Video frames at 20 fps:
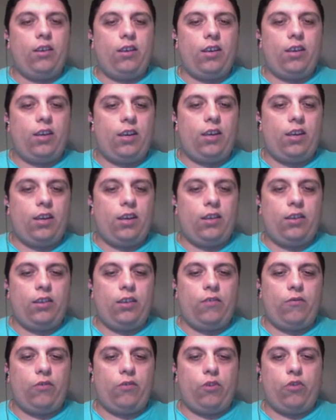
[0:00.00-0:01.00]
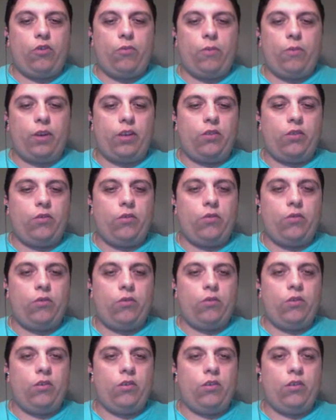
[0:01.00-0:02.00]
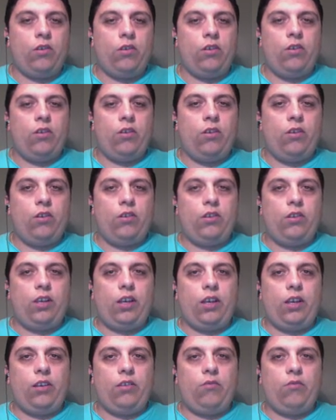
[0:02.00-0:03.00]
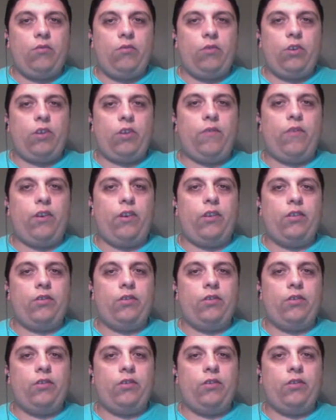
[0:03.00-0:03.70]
And if we go back to check it, we refresh,